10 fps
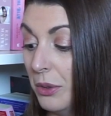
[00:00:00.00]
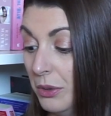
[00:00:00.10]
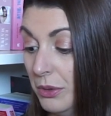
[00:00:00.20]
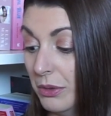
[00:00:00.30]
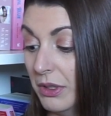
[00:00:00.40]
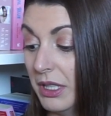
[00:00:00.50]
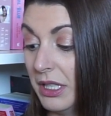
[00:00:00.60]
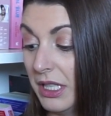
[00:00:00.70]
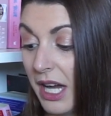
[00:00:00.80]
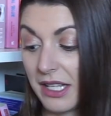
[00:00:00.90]
Ooh,
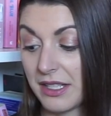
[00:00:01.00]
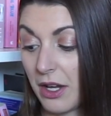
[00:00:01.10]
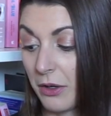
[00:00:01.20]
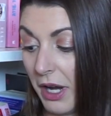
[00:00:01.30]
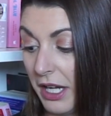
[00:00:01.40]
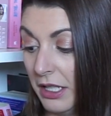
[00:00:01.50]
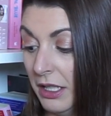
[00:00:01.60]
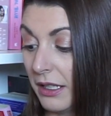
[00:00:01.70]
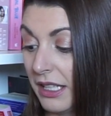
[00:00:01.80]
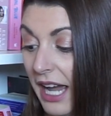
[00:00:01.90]
yes. Okay.
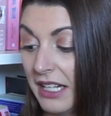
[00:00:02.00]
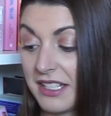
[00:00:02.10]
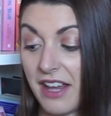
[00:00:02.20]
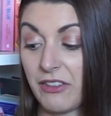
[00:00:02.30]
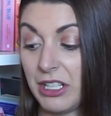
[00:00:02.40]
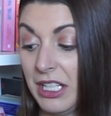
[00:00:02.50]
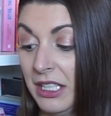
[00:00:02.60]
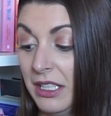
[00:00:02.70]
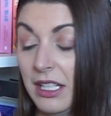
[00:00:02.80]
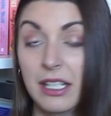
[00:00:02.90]
Katniss
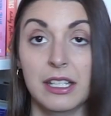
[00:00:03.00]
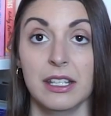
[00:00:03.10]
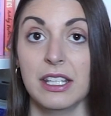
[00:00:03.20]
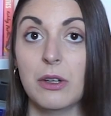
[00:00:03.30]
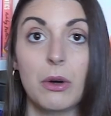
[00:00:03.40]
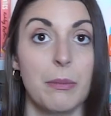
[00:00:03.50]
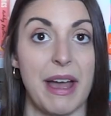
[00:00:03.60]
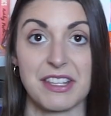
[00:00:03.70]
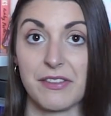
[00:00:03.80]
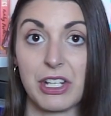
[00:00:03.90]
Everdeen in the whole
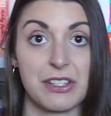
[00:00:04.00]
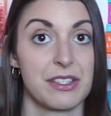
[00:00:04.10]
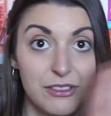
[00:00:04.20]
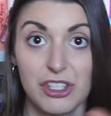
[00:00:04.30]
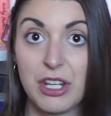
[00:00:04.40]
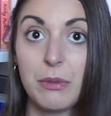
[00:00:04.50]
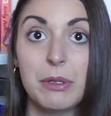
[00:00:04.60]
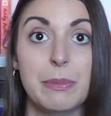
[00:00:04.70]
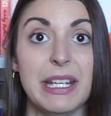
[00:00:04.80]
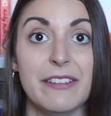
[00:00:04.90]
Massiverse. She
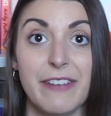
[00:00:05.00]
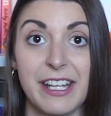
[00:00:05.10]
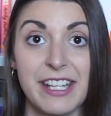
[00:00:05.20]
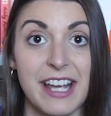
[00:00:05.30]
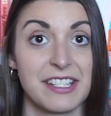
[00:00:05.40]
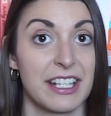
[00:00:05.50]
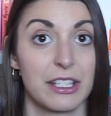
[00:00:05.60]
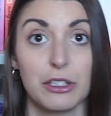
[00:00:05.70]
would be fantastic.